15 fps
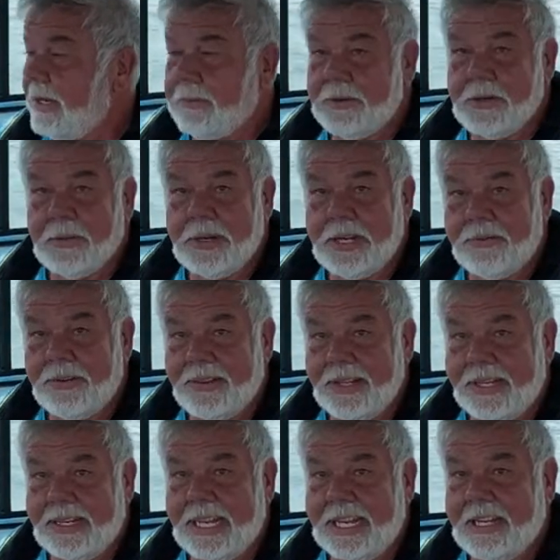doing
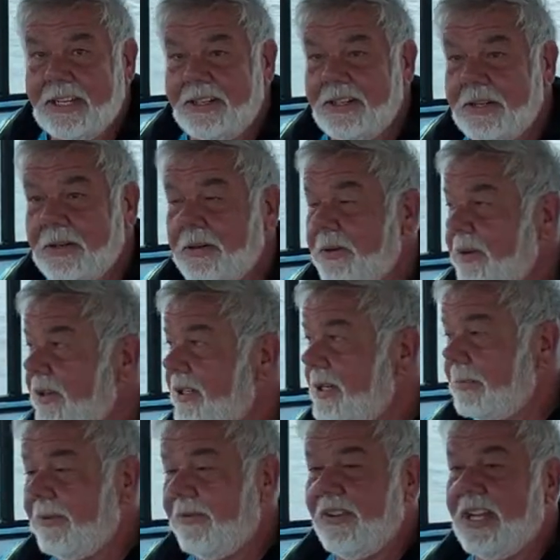everything they could do to
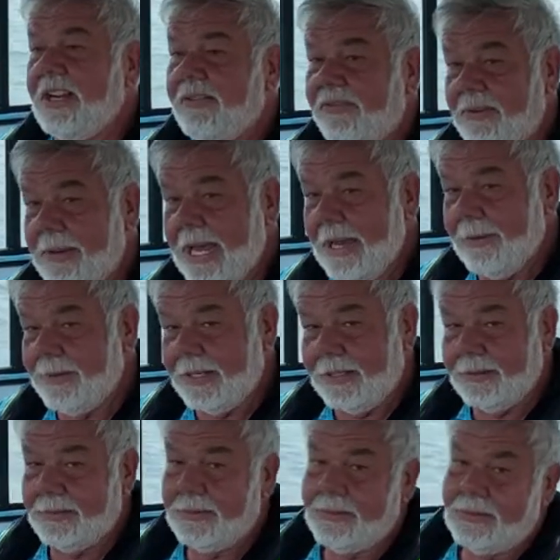prevent it from happening.
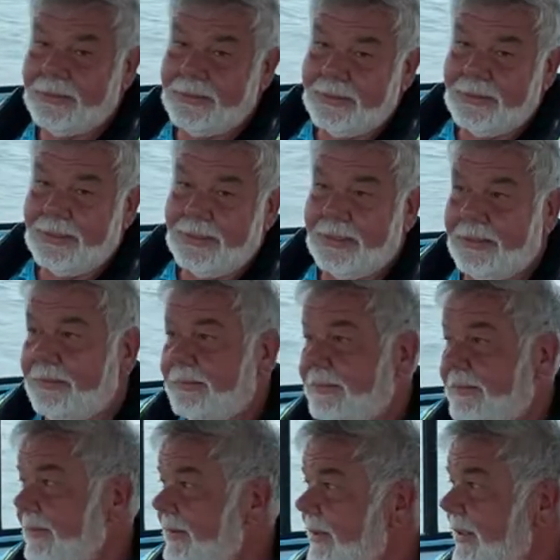And
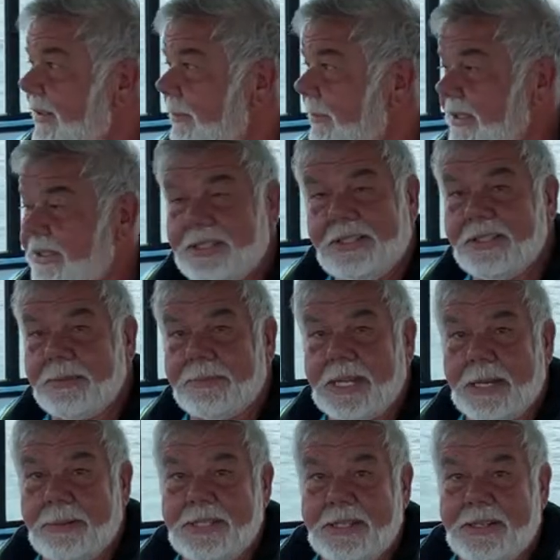it's just
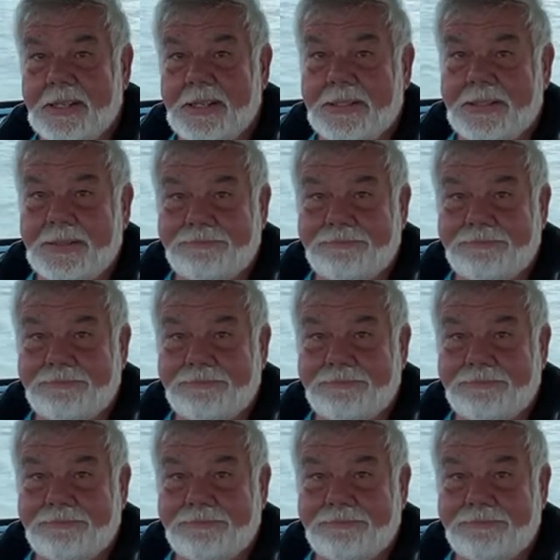sometimes it does.